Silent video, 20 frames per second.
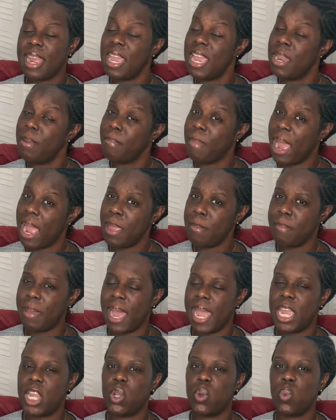in my
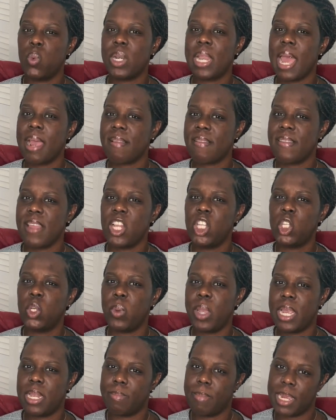mind, would
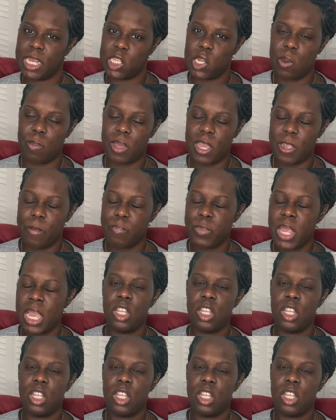accentuate my tummy.